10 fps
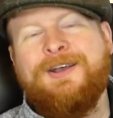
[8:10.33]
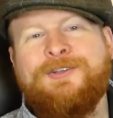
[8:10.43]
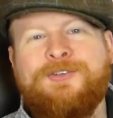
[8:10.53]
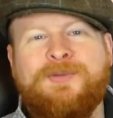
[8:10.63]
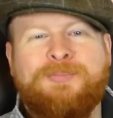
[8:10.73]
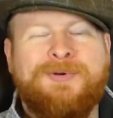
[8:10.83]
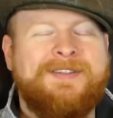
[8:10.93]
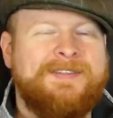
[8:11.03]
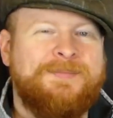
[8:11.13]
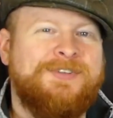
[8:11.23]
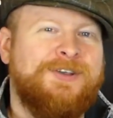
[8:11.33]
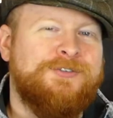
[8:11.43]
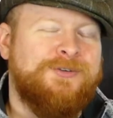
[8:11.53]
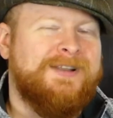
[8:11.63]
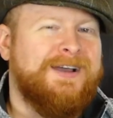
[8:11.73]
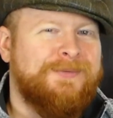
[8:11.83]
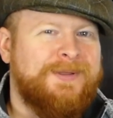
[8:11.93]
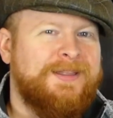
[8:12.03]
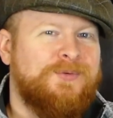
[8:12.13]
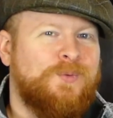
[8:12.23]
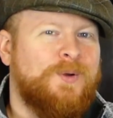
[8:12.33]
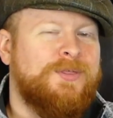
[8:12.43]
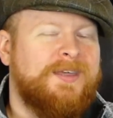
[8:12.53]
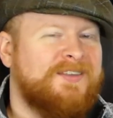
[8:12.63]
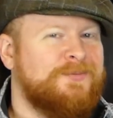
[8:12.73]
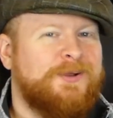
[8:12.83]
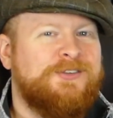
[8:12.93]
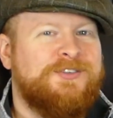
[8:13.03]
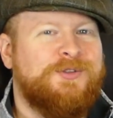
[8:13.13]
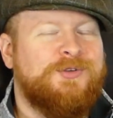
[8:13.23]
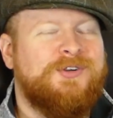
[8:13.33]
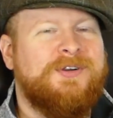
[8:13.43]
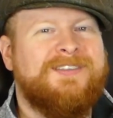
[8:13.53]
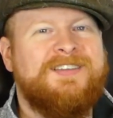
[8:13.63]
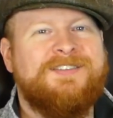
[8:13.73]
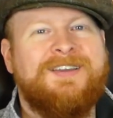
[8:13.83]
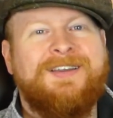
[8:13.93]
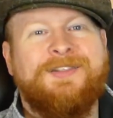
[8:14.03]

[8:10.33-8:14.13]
So the points themselves are not really worth as much as other currencies.